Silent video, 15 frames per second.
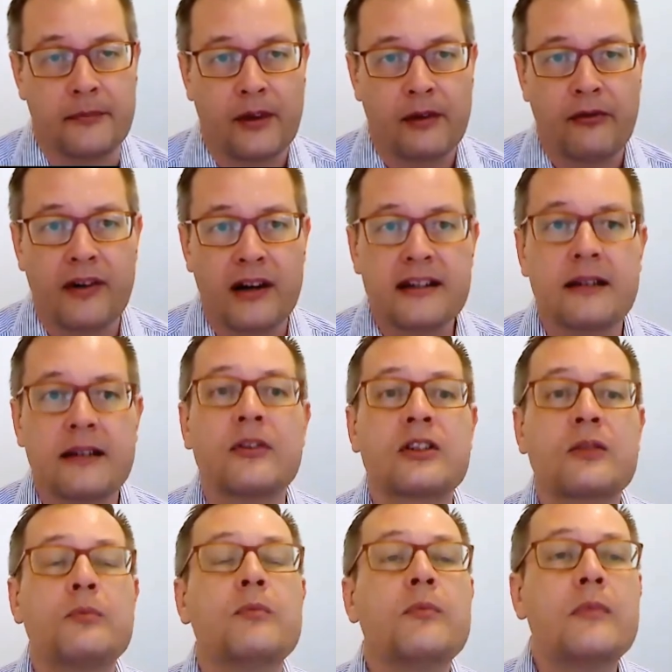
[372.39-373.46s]
For us, it was
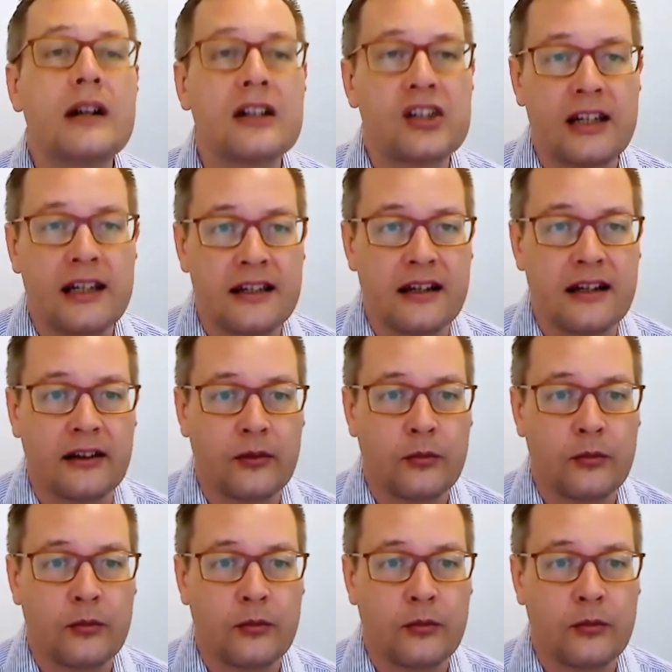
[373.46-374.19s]
much easier to